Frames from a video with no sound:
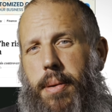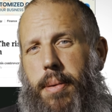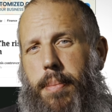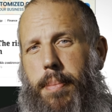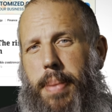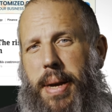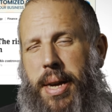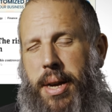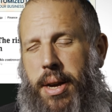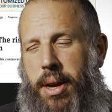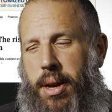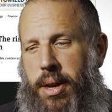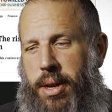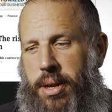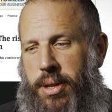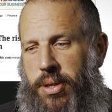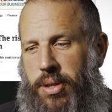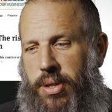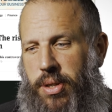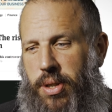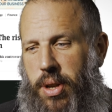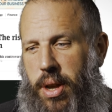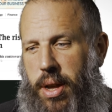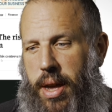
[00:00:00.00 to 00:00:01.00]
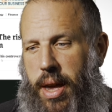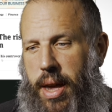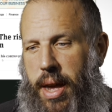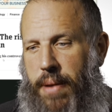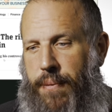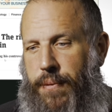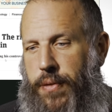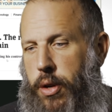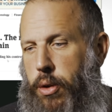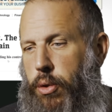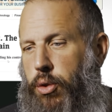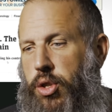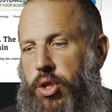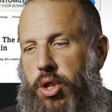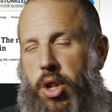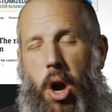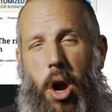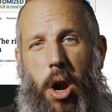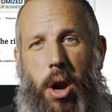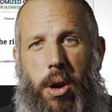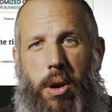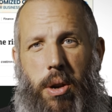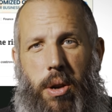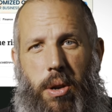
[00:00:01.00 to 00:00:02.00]
because if you
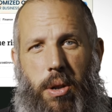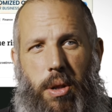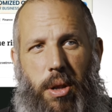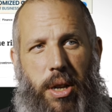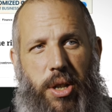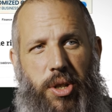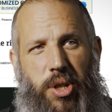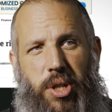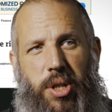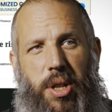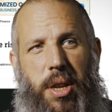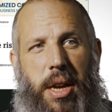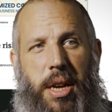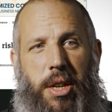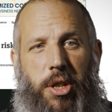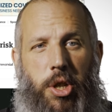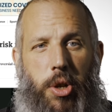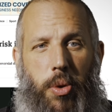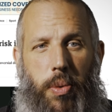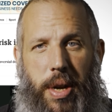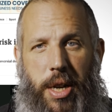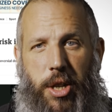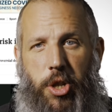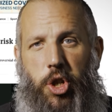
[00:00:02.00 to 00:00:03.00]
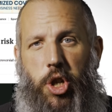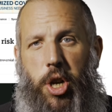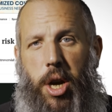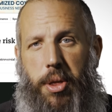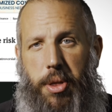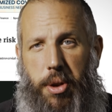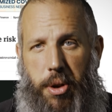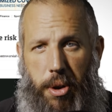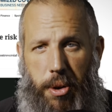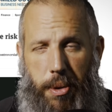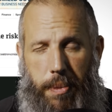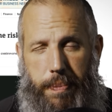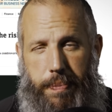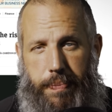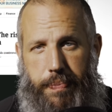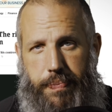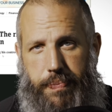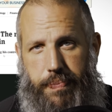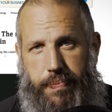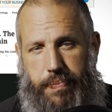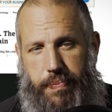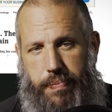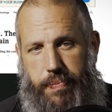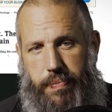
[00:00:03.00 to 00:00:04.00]
start listening to each other
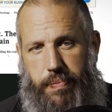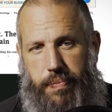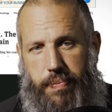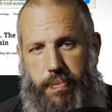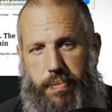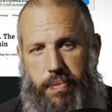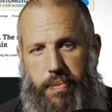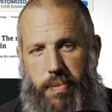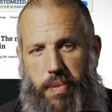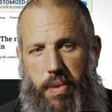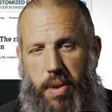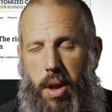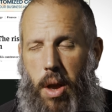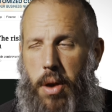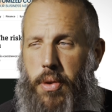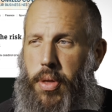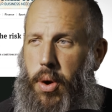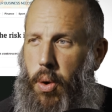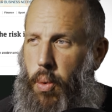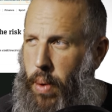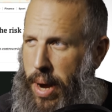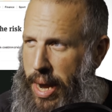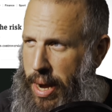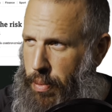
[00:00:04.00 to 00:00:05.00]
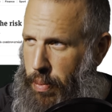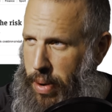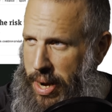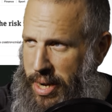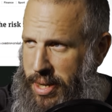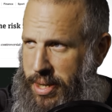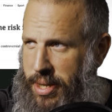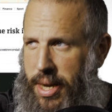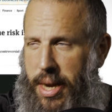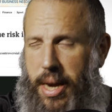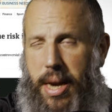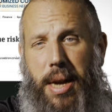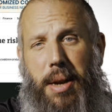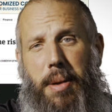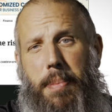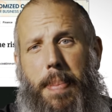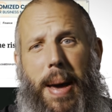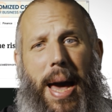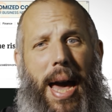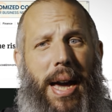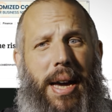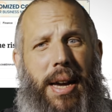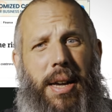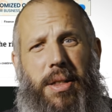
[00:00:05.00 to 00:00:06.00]
the way we did
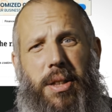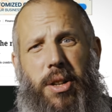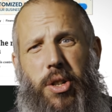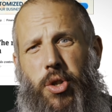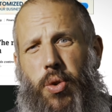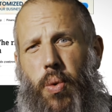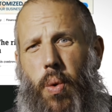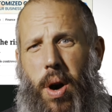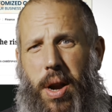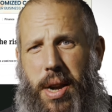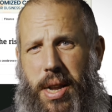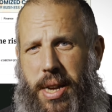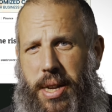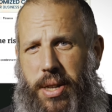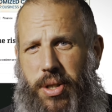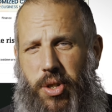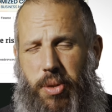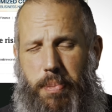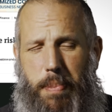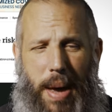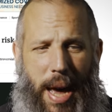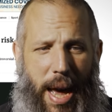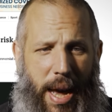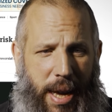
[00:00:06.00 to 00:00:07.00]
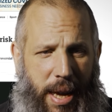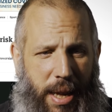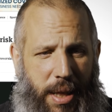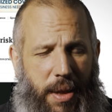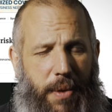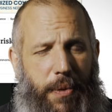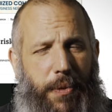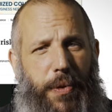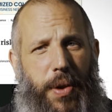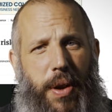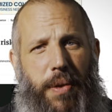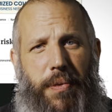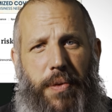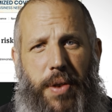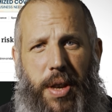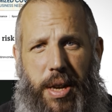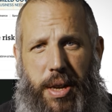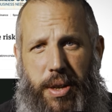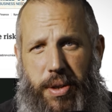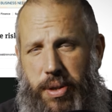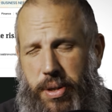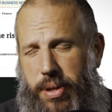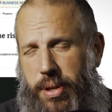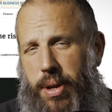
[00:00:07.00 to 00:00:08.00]
back in the 20s back in the
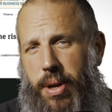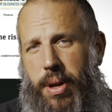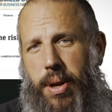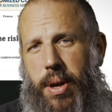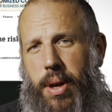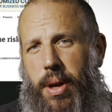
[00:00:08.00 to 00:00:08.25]
50s